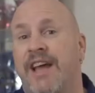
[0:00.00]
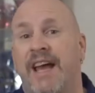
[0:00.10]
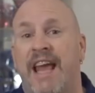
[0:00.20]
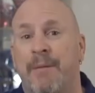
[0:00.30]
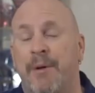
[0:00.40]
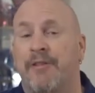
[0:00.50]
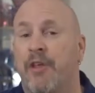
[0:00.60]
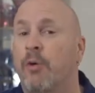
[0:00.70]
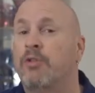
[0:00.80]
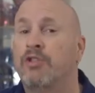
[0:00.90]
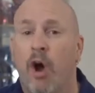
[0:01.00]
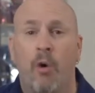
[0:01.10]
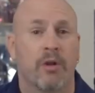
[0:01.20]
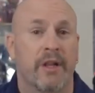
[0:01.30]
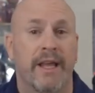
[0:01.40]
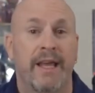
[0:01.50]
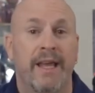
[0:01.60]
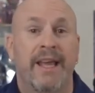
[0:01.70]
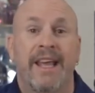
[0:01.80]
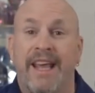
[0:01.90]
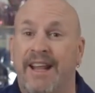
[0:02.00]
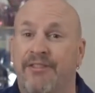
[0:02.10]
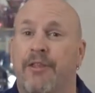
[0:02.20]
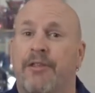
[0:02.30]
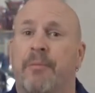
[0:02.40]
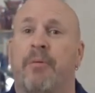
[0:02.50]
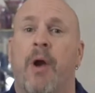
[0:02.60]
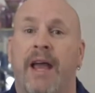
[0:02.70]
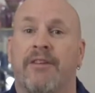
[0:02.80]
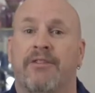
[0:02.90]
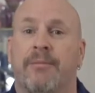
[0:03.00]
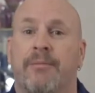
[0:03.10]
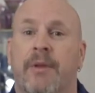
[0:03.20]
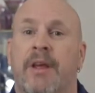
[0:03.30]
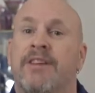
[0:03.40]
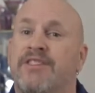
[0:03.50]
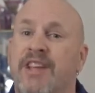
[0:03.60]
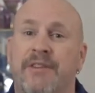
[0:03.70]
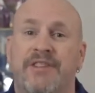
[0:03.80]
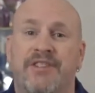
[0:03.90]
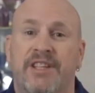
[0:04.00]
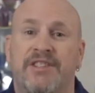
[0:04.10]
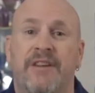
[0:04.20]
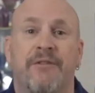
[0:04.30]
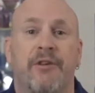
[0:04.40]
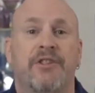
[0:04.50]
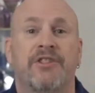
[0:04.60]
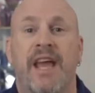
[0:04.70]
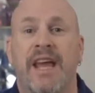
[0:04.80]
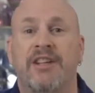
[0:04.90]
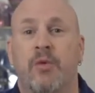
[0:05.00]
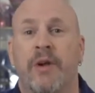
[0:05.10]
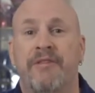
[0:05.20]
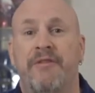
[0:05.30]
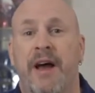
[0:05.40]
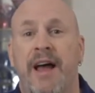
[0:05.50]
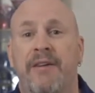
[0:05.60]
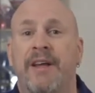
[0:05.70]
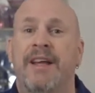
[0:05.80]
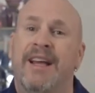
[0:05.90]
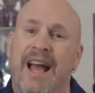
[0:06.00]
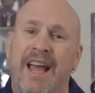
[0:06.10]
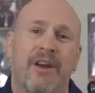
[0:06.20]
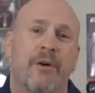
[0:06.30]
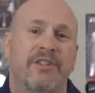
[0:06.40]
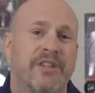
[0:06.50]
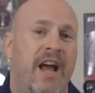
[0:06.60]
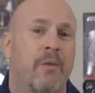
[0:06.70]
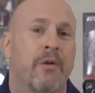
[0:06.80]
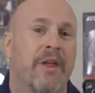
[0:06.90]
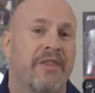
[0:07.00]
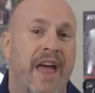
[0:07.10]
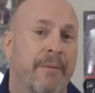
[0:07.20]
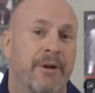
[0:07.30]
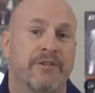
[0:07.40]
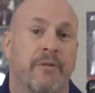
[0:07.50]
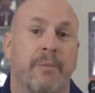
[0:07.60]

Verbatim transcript: dynamic though totally is the price. 760 versus 825, I know it's not really that much of a